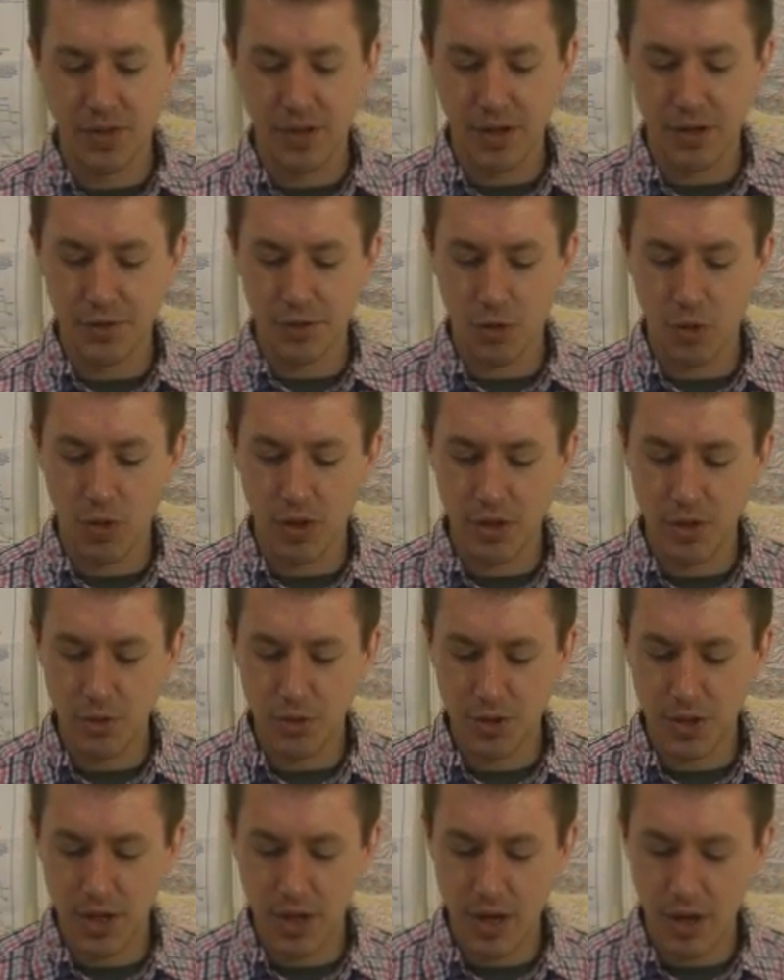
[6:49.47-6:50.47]
And so what you
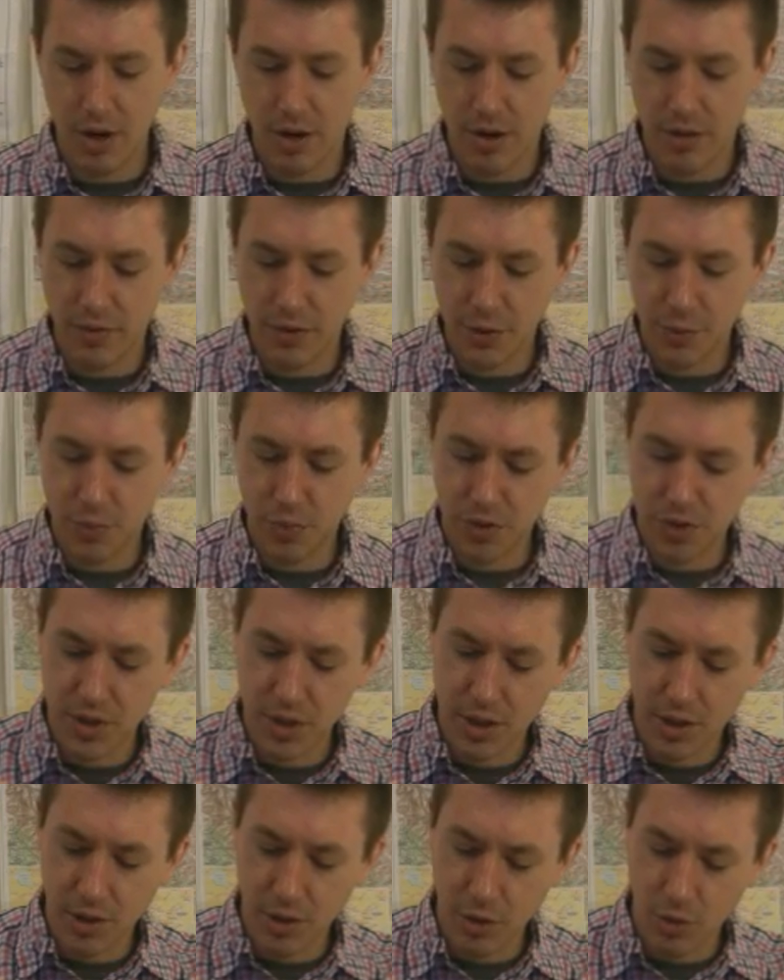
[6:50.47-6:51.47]
see here in this
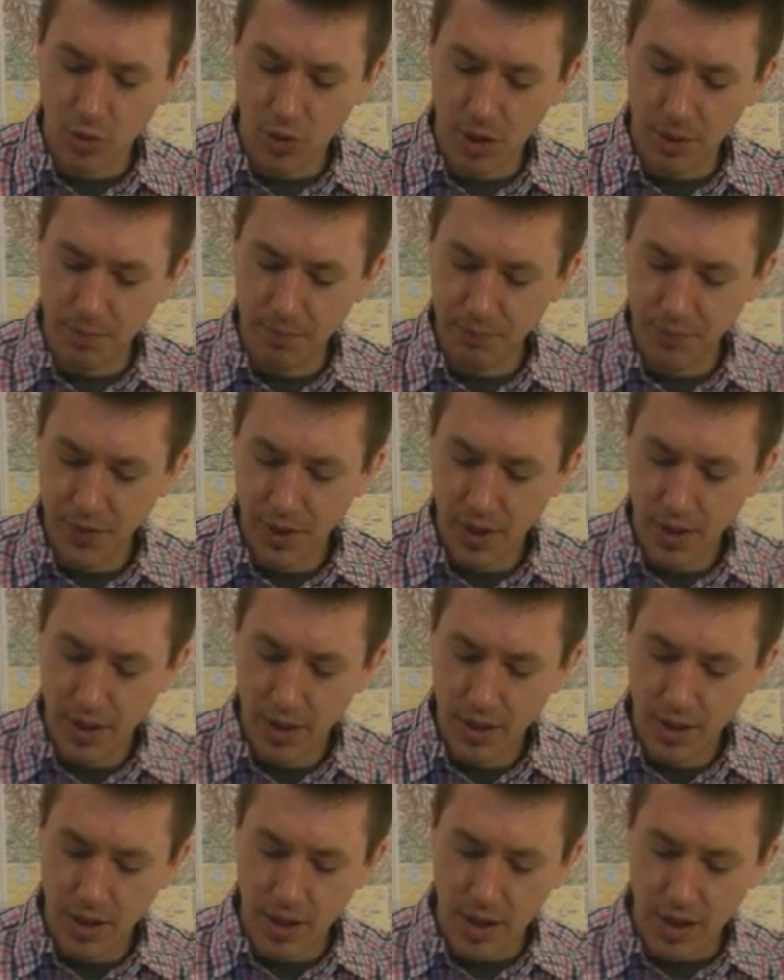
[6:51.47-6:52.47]
particular one,
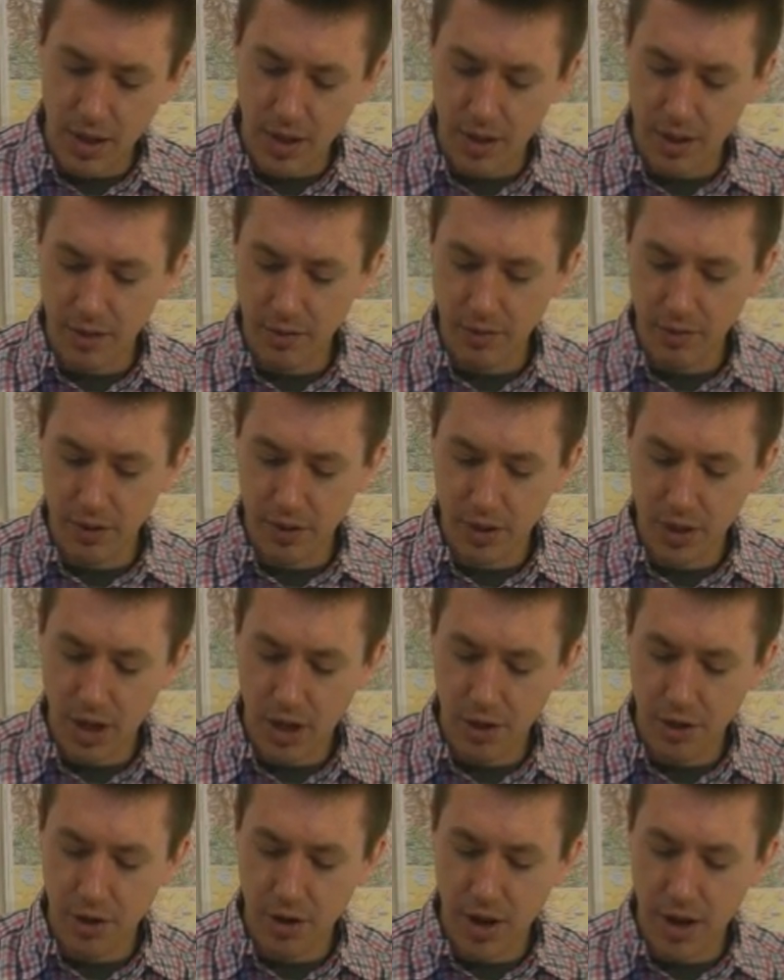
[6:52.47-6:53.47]
the
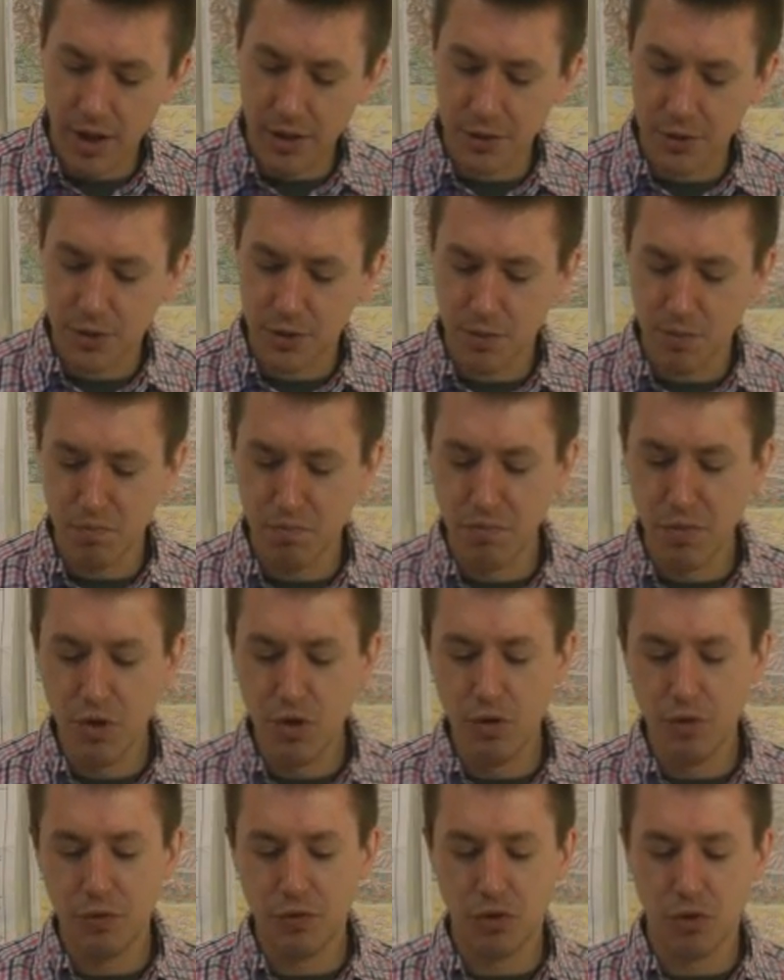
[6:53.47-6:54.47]
color has
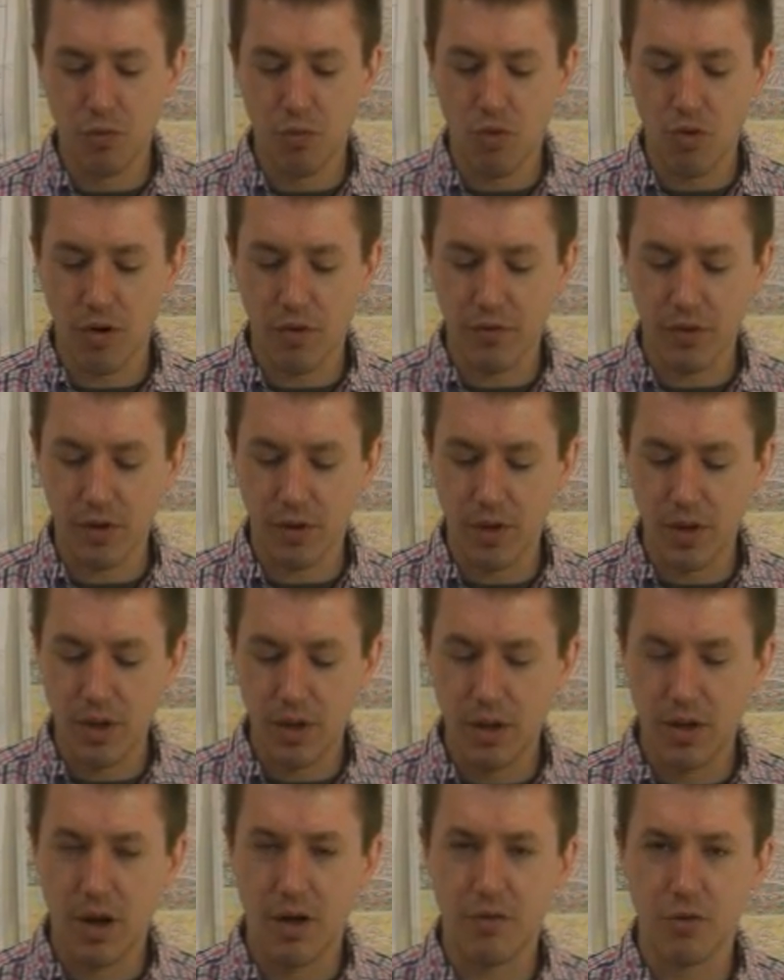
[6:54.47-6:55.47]
moved to more of a
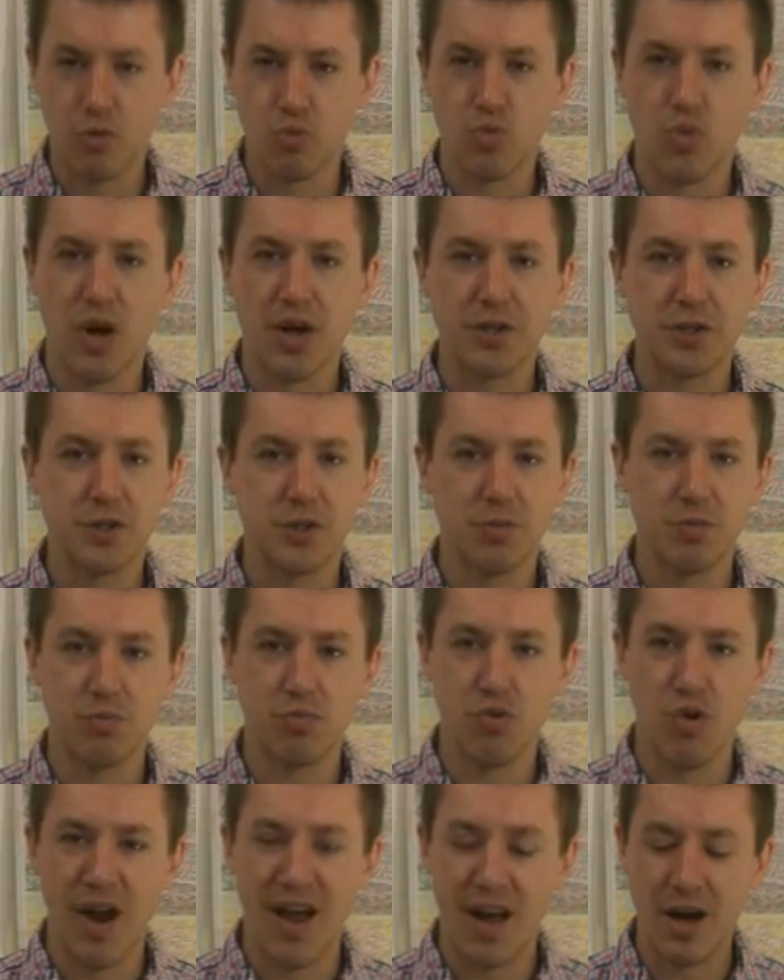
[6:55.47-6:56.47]
rust
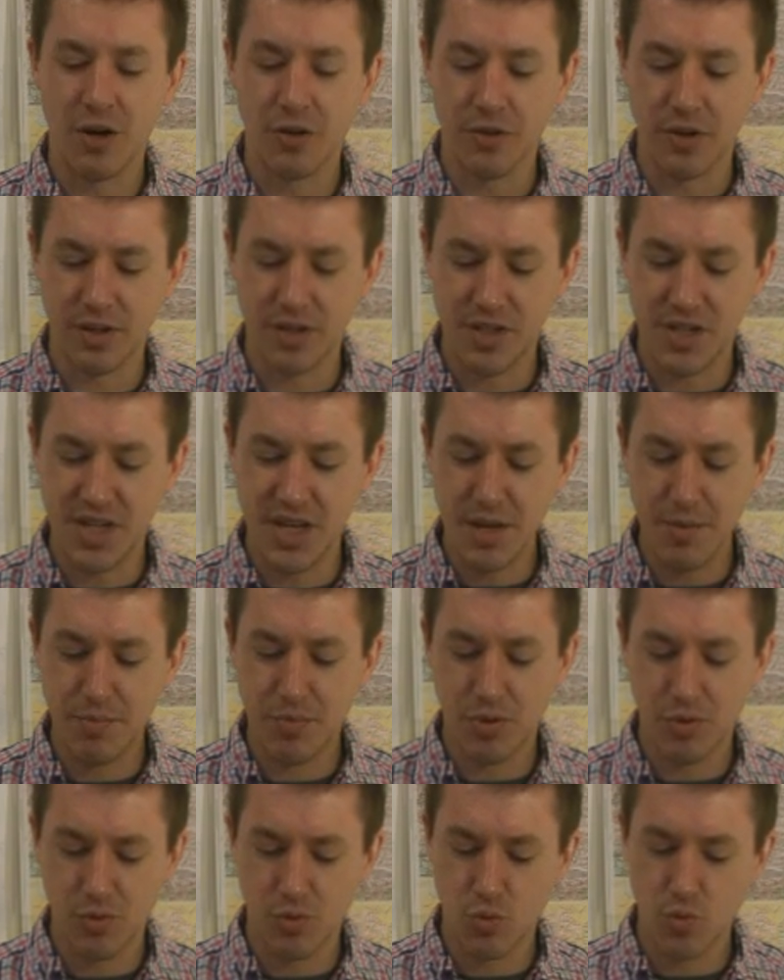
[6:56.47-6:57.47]
brown, a deep
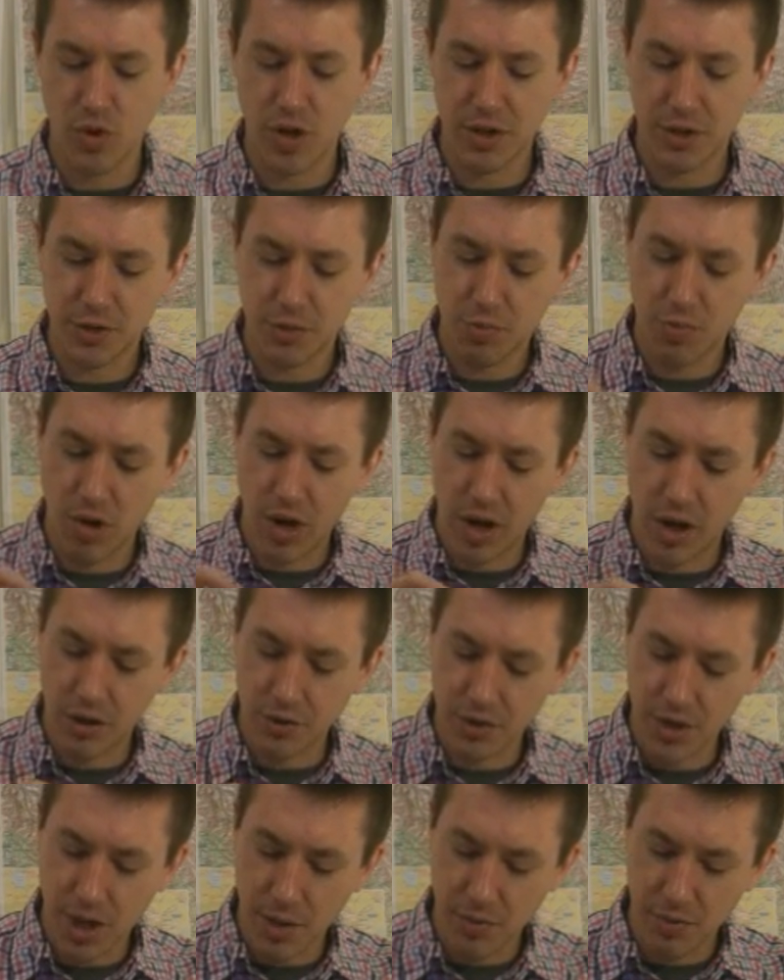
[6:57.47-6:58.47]
rust
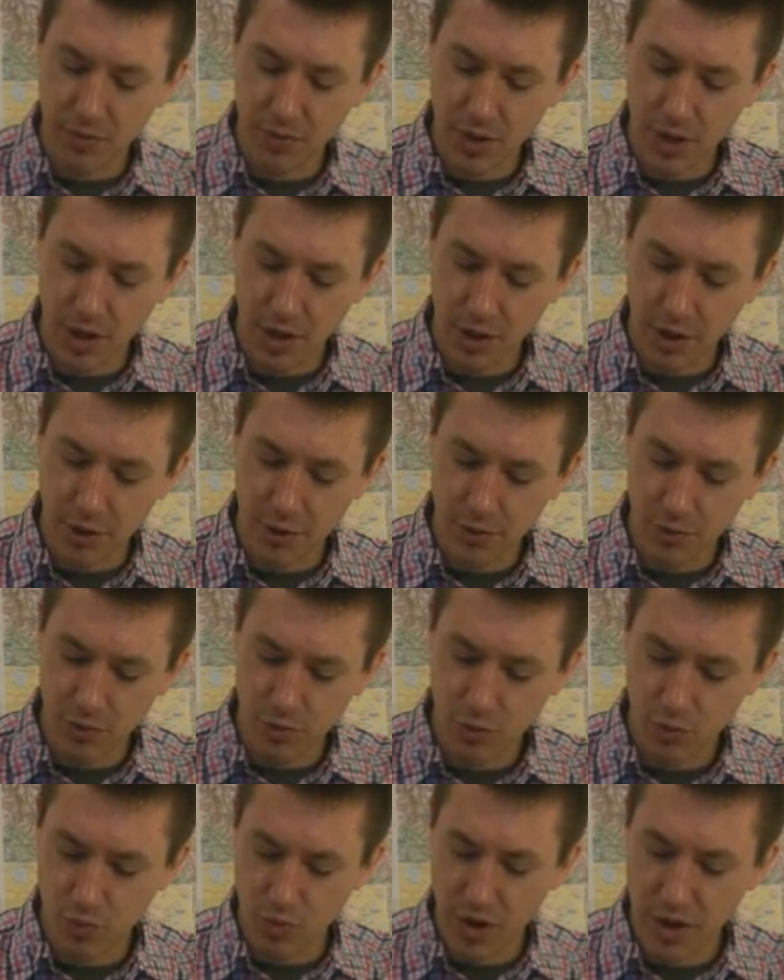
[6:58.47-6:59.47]
brown type of color,
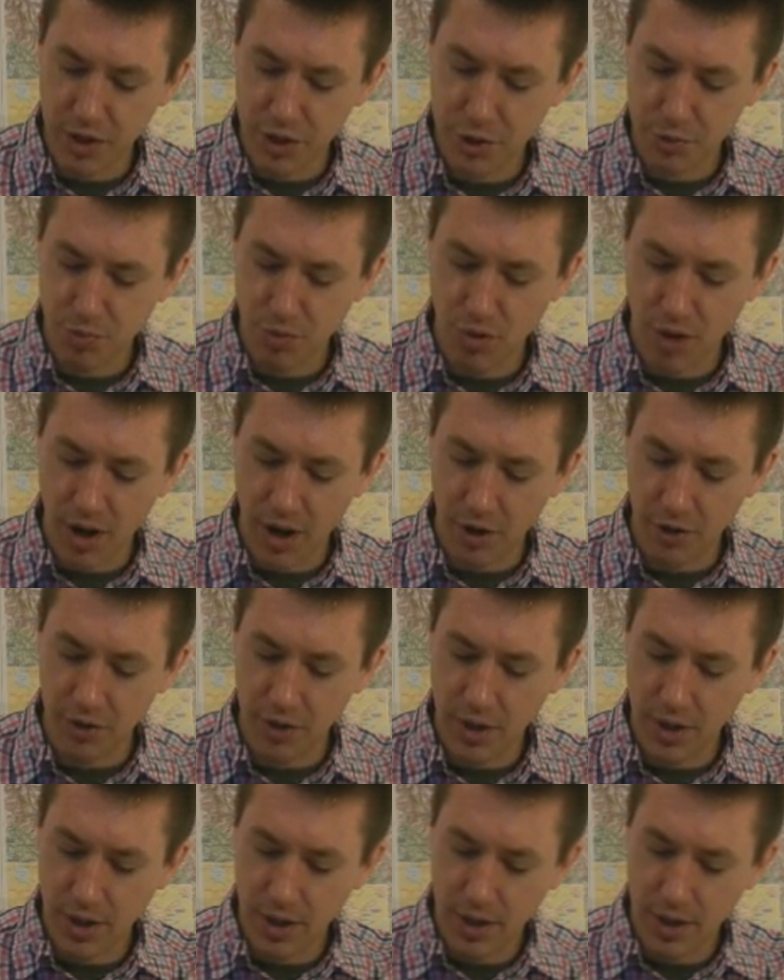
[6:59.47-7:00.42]
reddish brown.